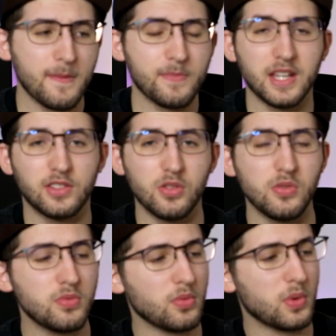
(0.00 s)
They
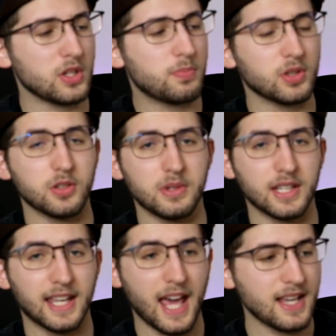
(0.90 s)
do, when you put them in
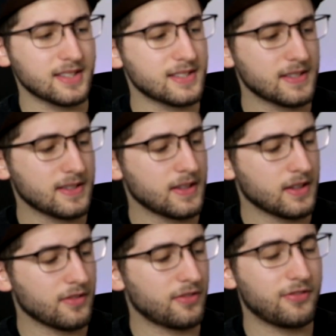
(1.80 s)
the case,
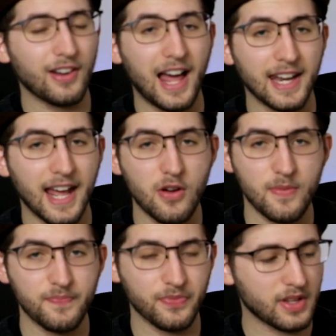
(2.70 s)
flatten
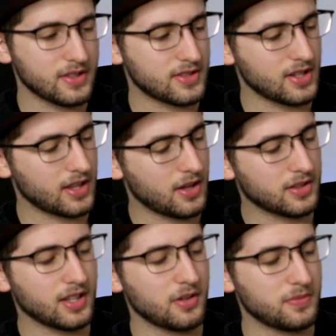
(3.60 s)
out, so
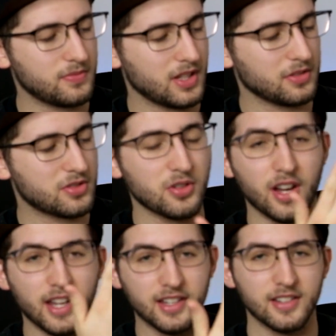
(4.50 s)
they'll
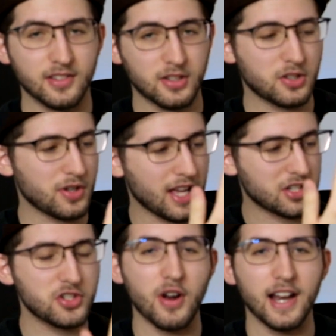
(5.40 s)
try and create a
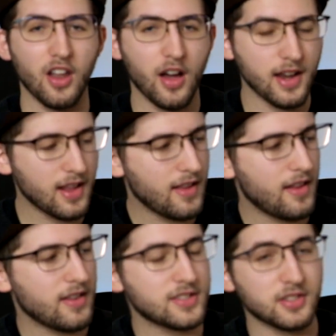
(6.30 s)
straight line,
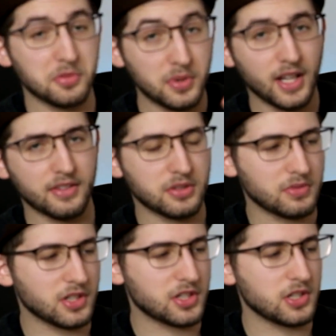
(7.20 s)
so you will have to
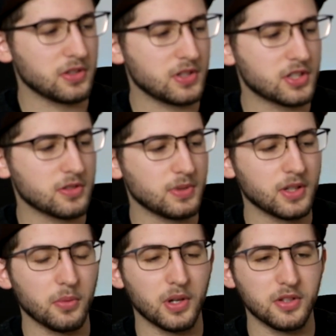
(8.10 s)
retune your
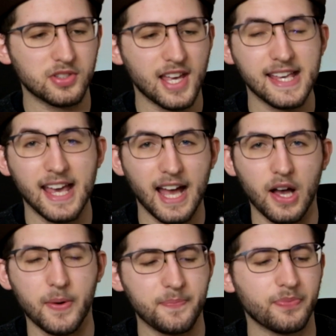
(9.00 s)
instrument when you take it
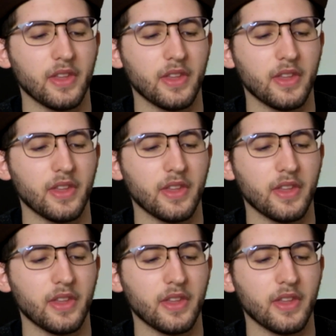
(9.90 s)
out,